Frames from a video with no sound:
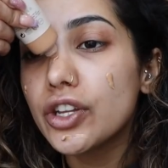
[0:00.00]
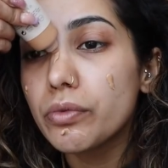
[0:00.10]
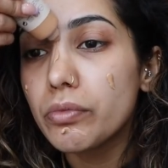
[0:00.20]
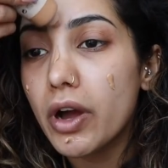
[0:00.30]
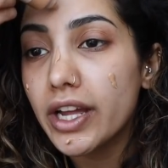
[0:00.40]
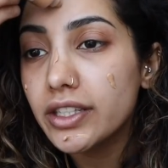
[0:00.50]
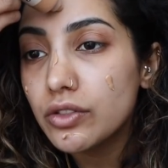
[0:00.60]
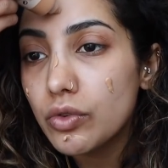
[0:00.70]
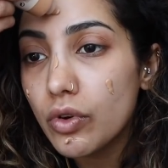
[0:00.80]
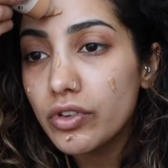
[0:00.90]
don't
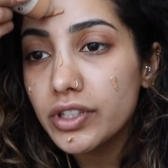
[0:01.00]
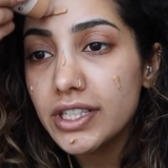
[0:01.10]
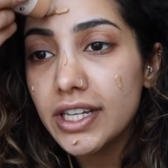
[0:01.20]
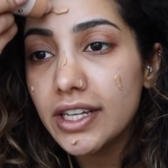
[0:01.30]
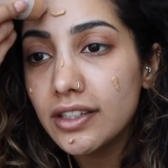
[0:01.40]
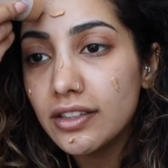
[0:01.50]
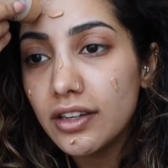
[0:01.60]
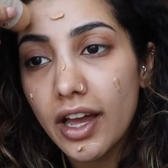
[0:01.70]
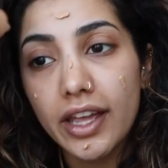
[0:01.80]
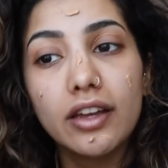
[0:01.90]
mind quarantine,
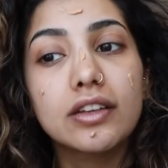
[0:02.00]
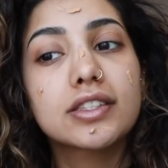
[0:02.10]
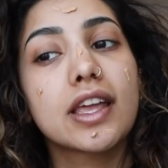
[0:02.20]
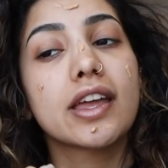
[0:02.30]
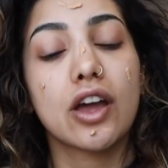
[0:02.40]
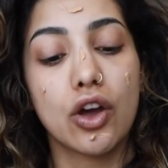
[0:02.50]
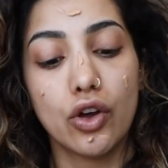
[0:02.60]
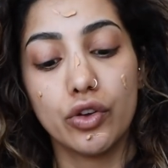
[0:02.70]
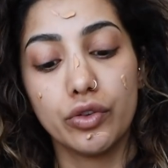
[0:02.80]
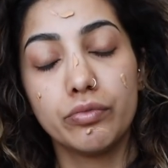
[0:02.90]
like staying at
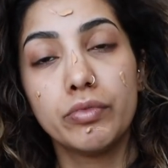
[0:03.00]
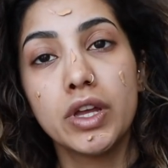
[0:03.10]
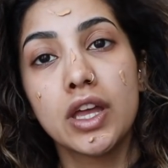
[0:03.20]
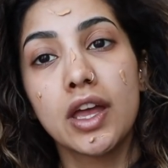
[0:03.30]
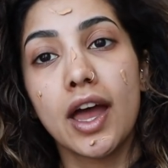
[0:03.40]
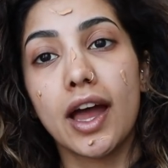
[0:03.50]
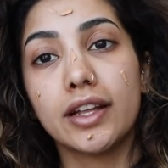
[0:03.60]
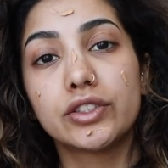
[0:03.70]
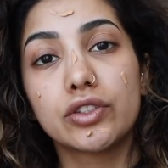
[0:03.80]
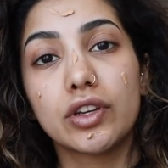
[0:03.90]
home
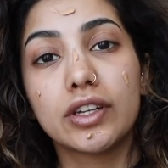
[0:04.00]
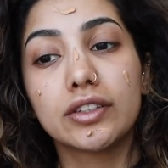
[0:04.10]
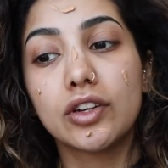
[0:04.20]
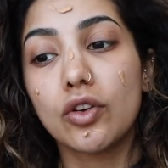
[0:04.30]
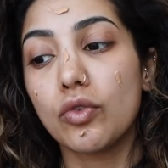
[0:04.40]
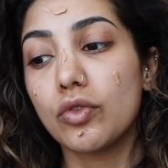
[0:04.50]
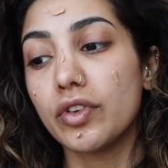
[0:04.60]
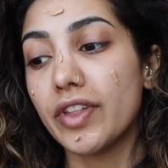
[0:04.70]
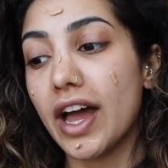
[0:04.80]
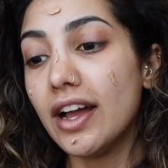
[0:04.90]
and doing all
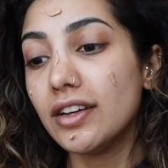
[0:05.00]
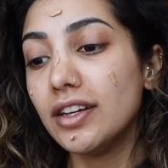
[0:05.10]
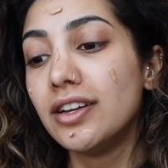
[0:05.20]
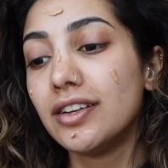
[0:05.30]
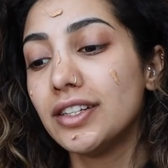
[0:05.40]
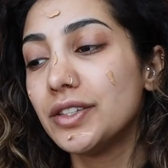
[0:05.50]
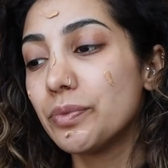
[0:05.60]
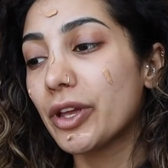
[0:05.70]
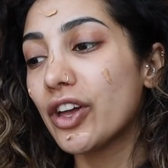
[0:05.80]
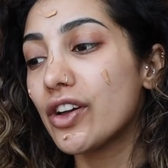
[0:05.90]
of that,
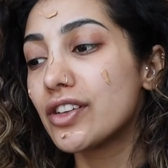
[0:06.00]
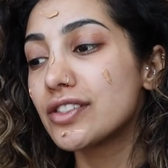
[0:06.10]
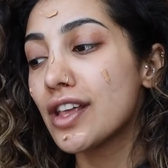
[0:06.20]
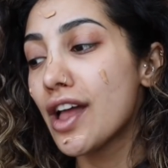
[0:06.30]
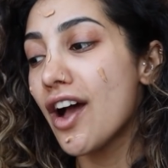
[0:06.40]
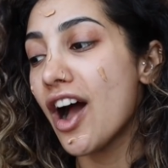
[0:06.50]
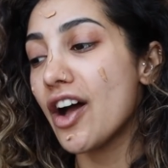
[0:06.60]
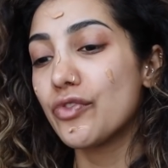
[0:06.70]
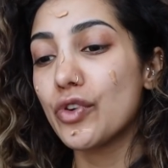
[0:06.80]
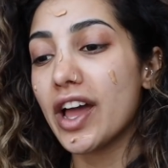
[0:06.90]
because
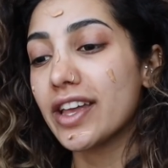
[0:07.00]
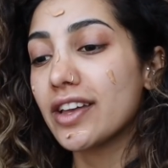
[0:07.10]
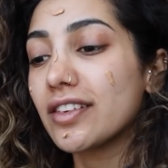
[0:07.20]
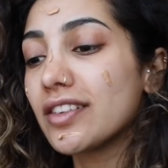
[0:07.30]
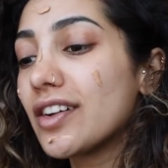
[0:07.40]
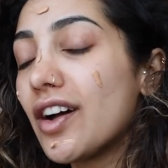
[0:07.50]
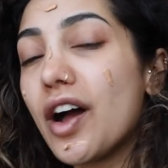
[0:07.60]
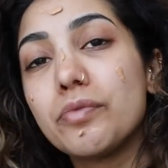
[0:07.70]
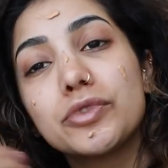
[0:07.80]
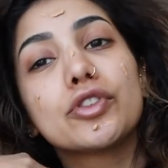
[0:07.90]
I feel like
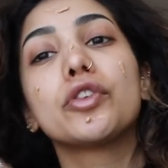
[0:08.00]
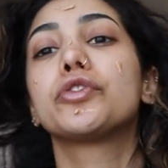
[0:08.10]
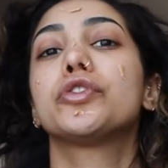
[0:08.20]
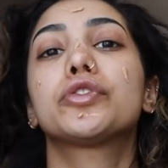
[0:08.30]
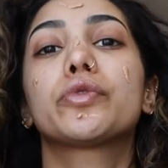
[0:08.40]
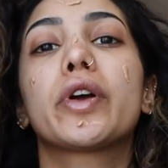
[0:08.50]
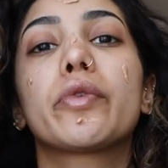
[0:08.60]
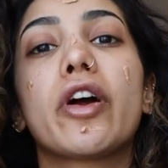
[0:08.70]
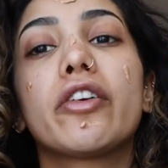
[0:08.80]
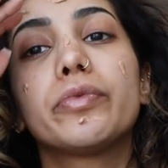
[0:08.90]
I'm so used to it,
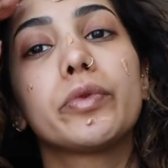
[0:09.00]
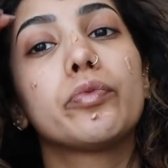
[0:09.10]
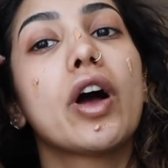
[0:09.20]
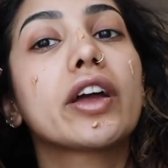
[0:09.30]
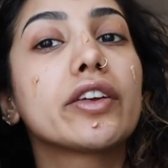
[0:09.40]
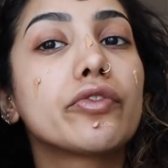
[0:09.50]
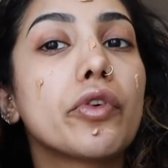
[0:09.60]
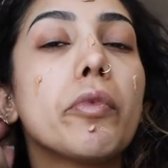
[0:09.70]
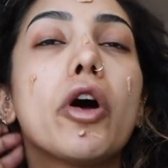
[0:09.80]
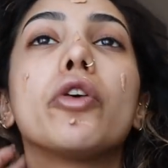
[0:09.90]
where I've been working
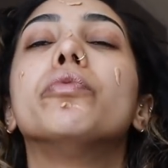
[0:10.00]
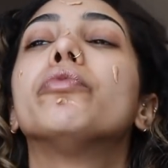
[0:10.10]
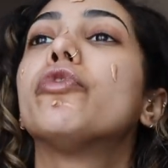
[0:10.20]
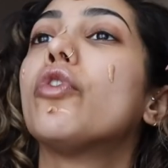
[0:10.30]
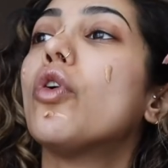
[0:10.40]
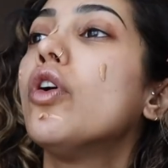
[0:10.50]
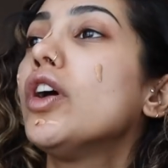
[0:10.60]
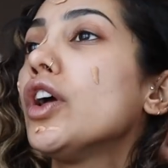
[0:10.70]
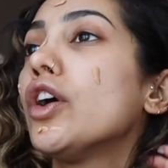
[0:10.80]
from home for